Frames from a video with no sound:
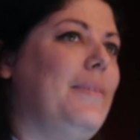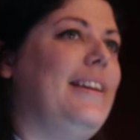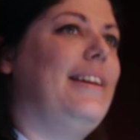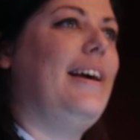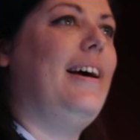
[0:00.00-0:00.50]

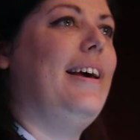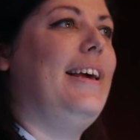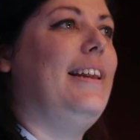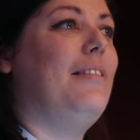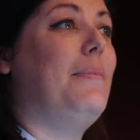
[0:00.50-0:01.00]
And
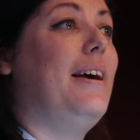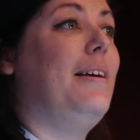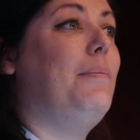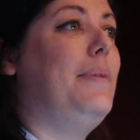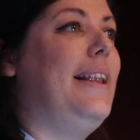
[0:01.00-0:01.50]
it is
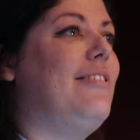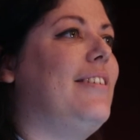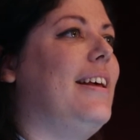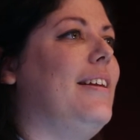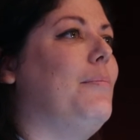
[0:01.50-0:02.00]
my
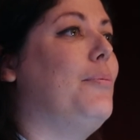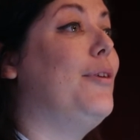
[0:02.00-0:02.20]
pleasure and